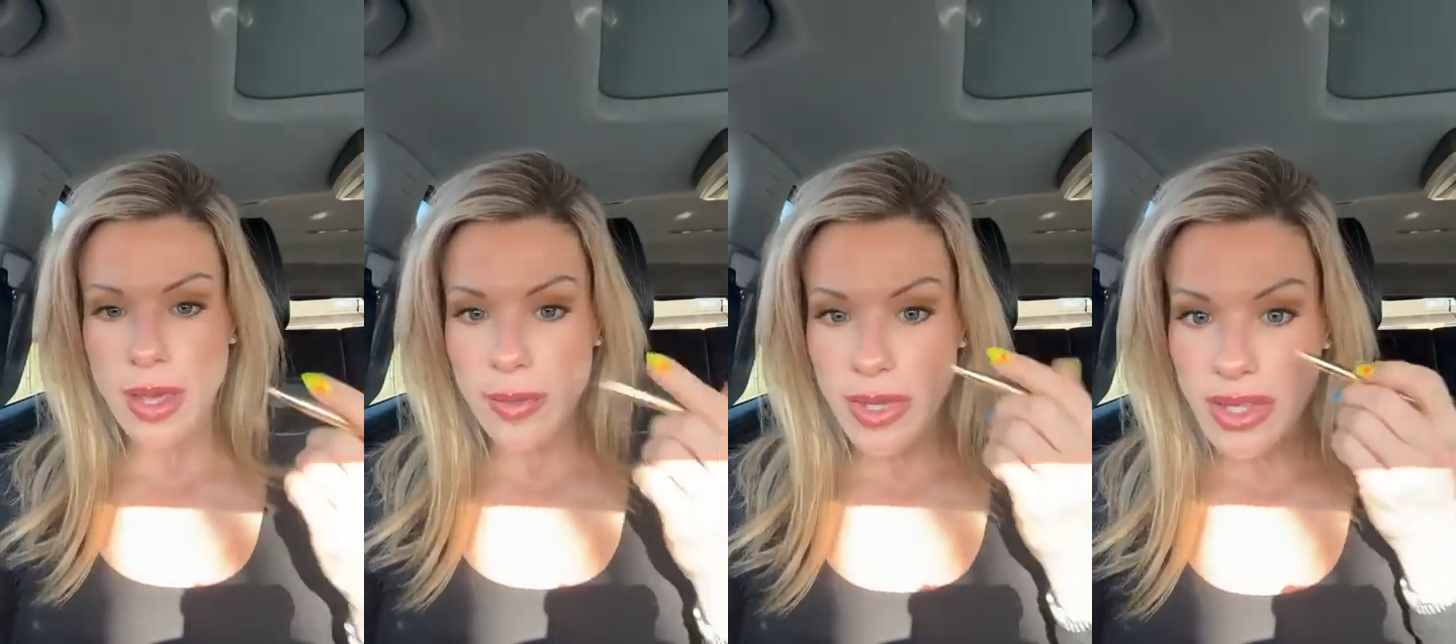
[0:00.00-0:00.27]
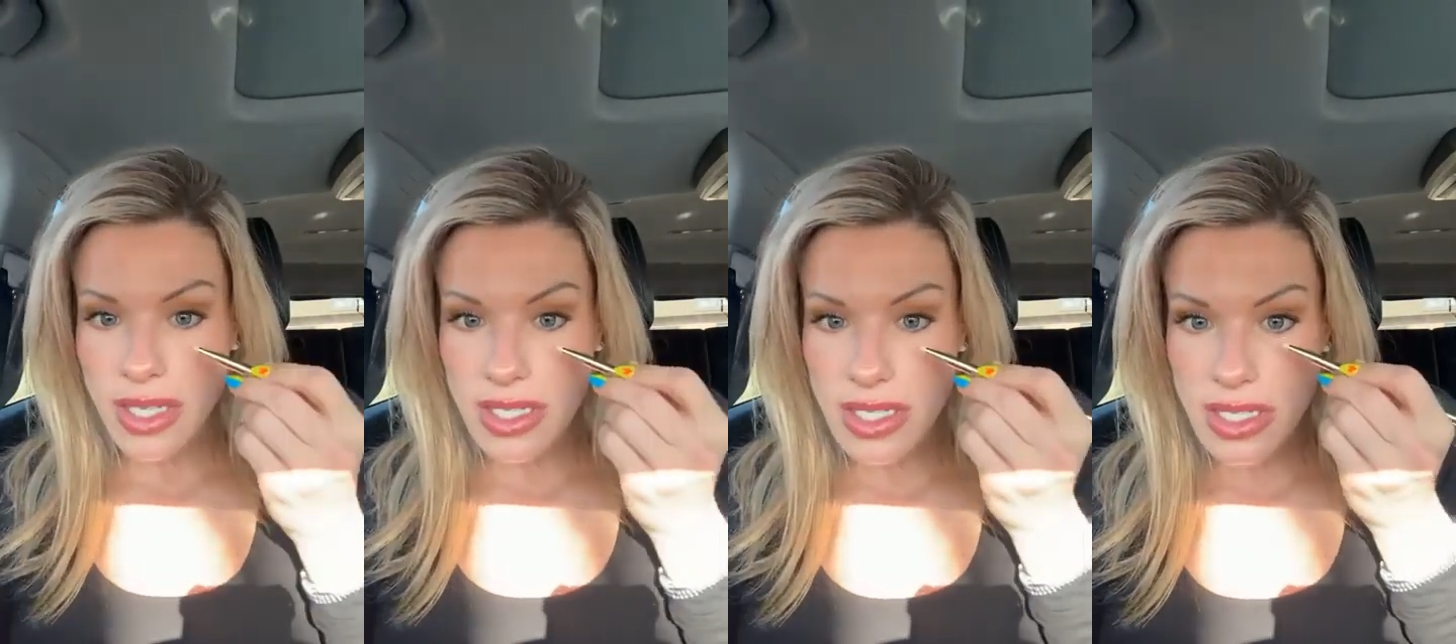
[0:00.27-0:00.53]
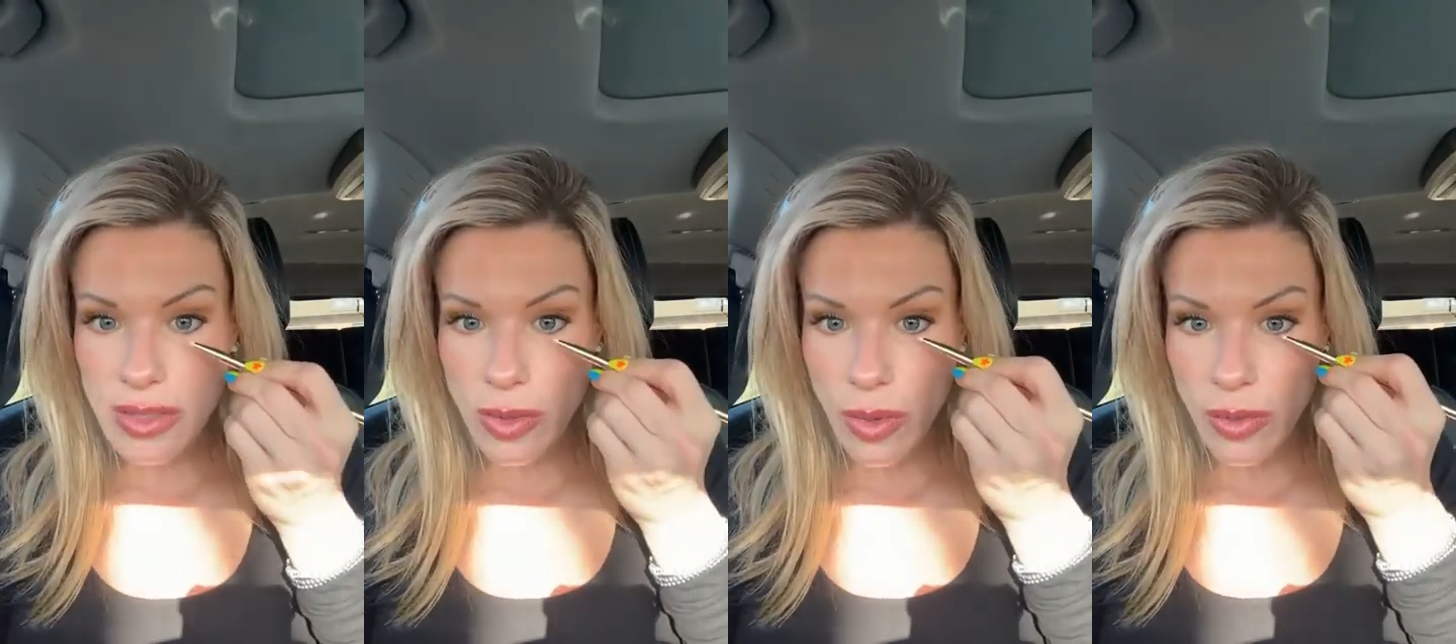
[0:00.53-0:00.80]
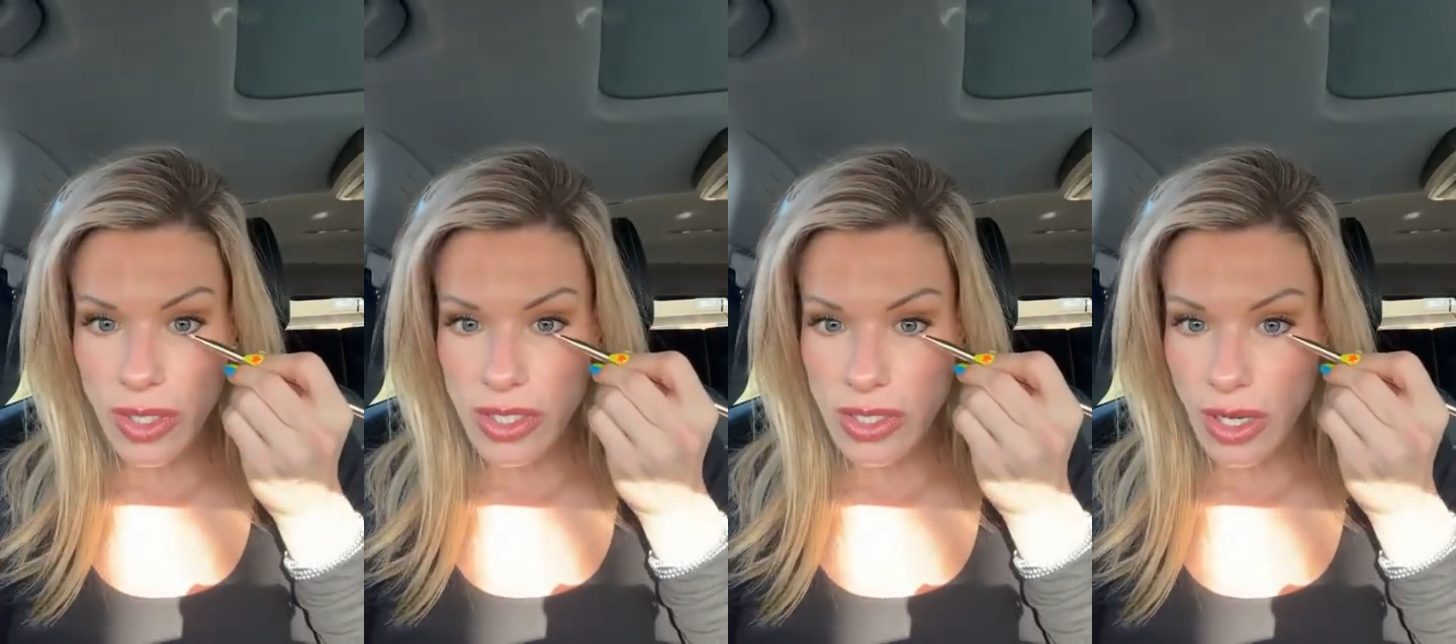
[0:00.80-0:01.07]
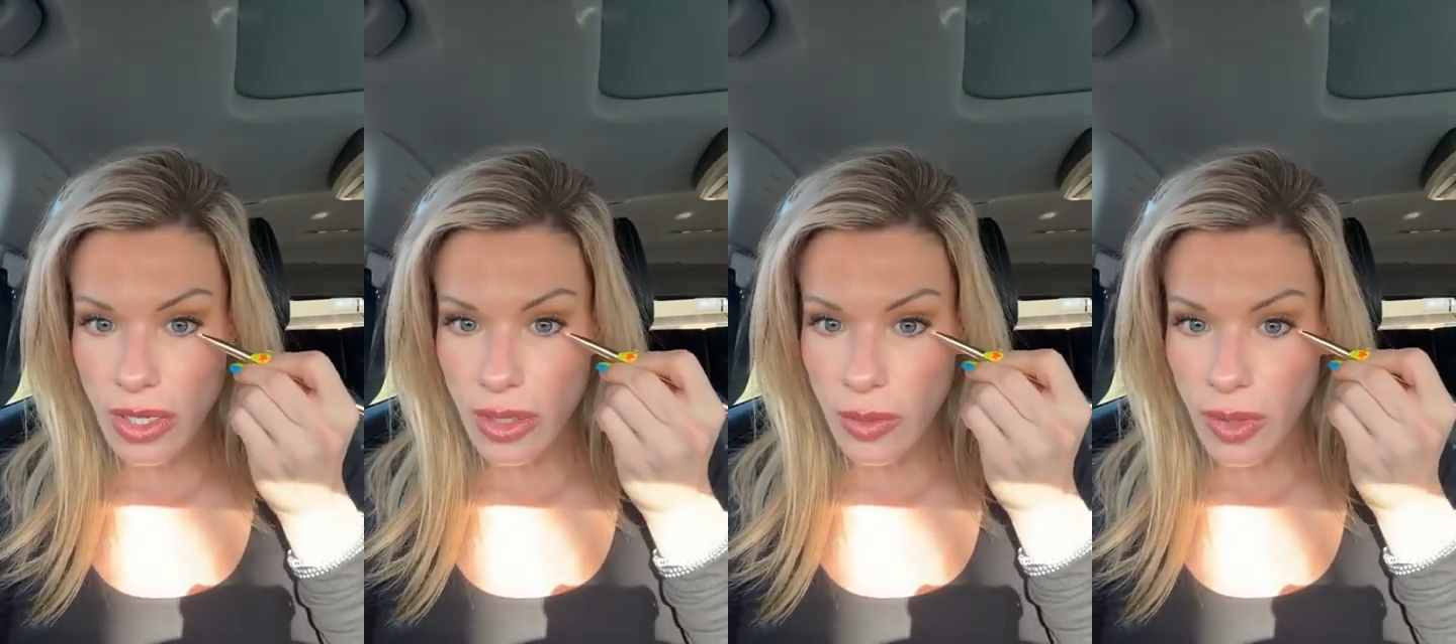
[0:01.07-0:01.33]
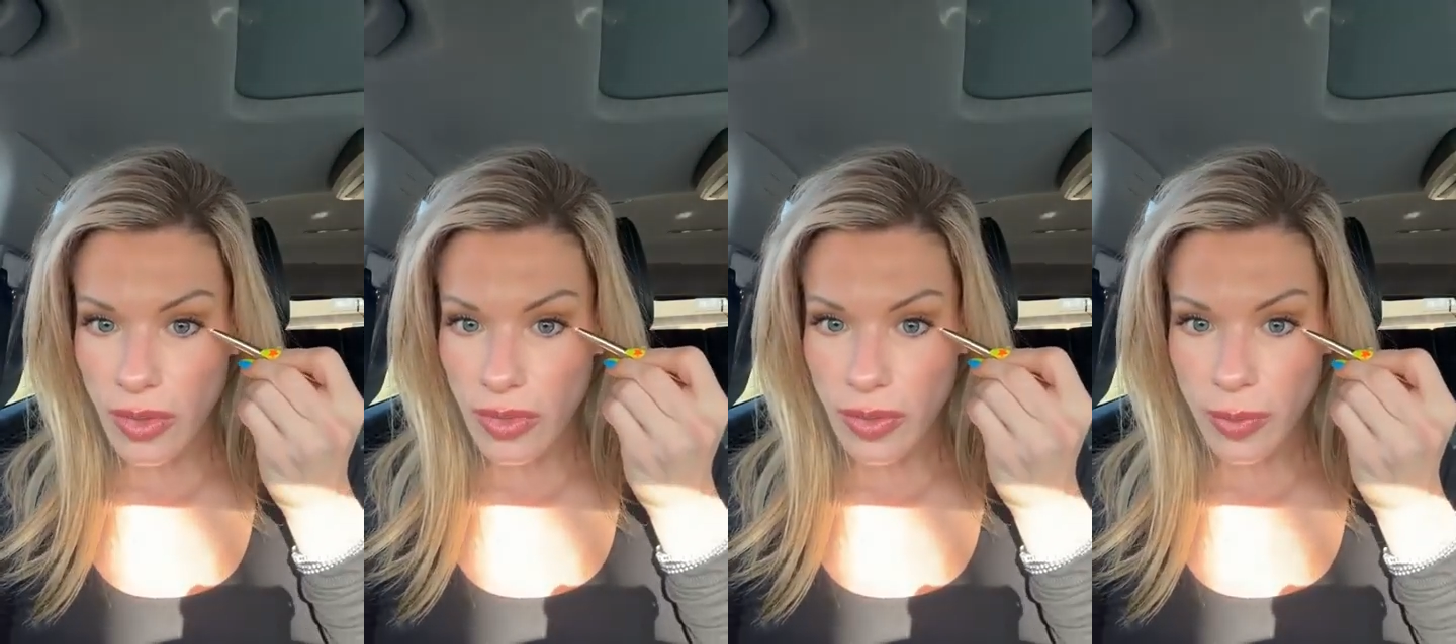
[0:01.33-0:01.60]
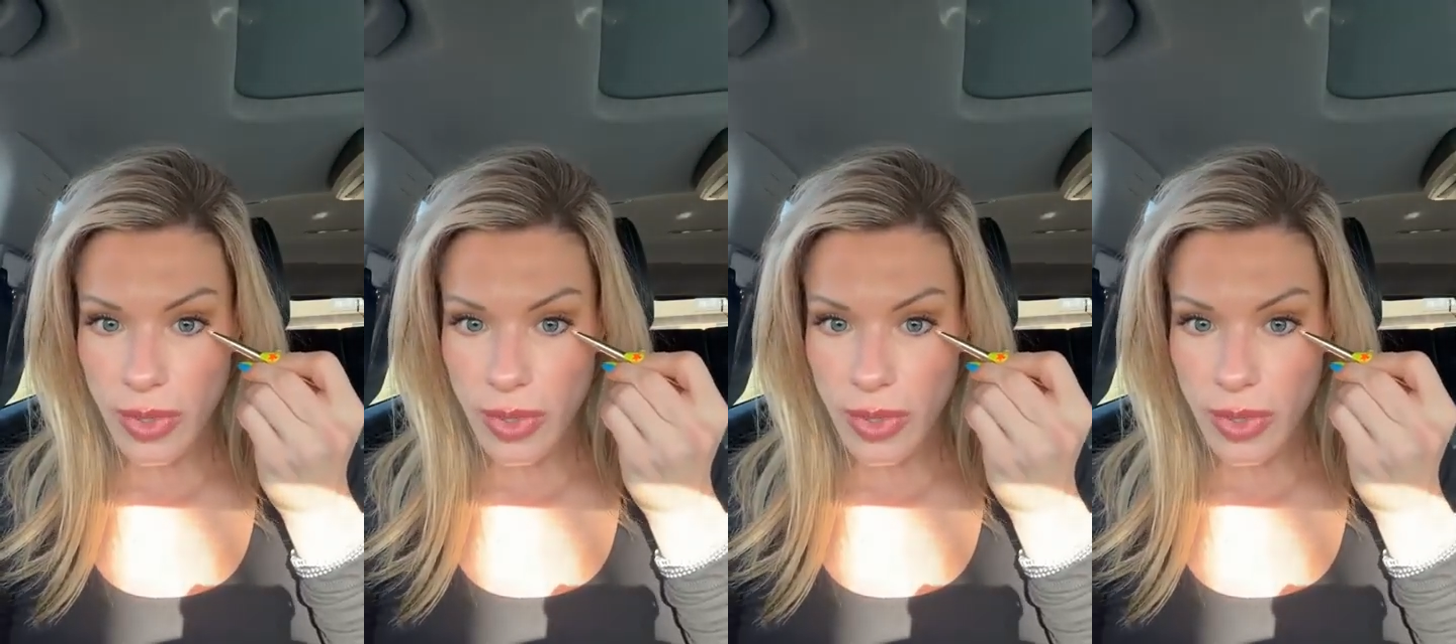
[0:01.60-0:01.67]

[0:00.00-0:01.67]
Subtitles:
But this is what we started with.